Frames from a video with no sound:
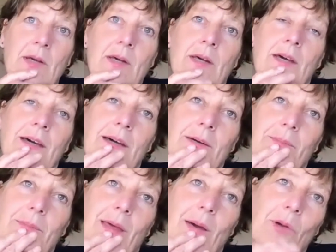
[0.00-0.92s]

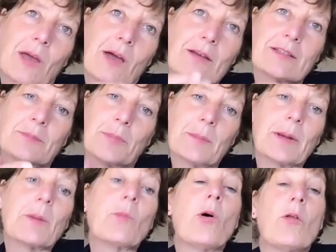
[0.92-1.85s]
And we asked the public
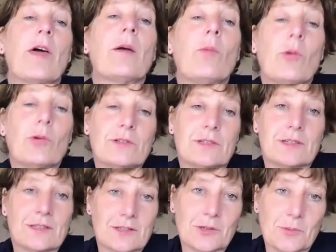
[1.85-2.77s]
what they wanted
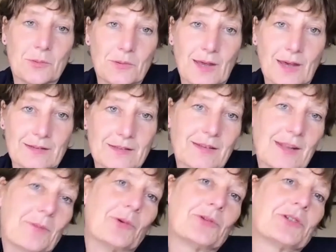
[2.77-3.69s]
to do with that. Did they
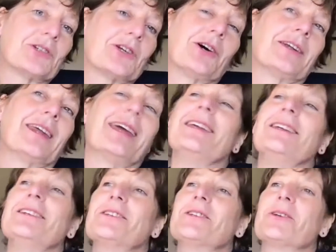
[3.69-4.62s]
want to turn it
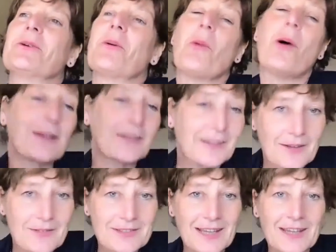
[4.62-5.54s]
into a wildlife
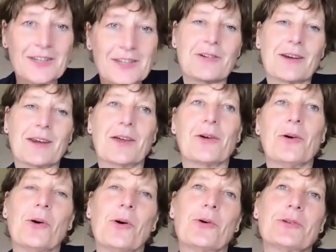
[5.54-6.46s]
sanctuary,
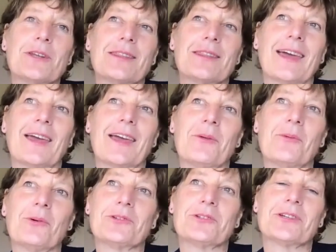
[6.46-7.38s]
or did they
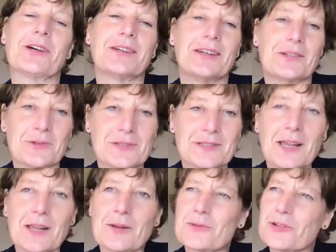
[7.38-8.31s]
want to turn it into a
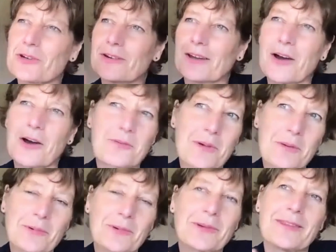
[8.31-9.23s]
sculpture? And I can't remember
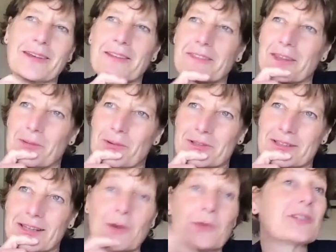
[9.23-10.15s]
what the third thing was
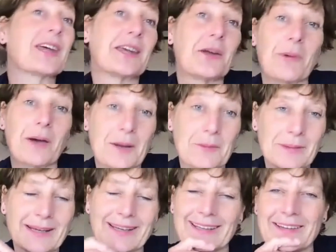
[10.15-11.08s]
now, or take it away
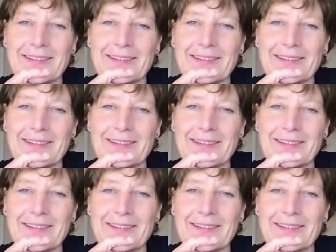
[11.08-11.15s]
completely.